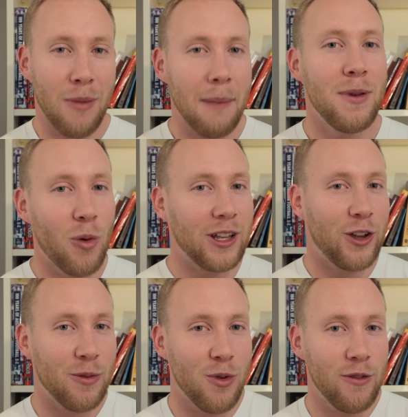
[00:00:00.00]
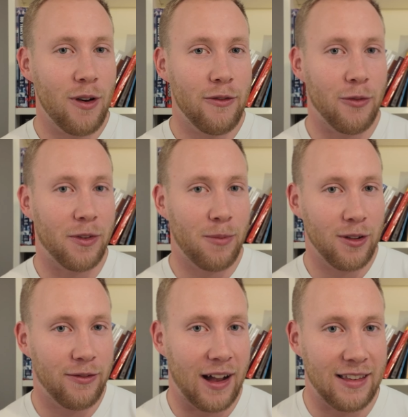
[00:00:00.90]
might be wanting you to move over from
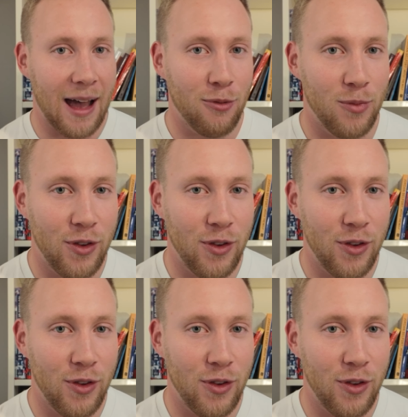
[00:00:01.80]
Spotify to Apple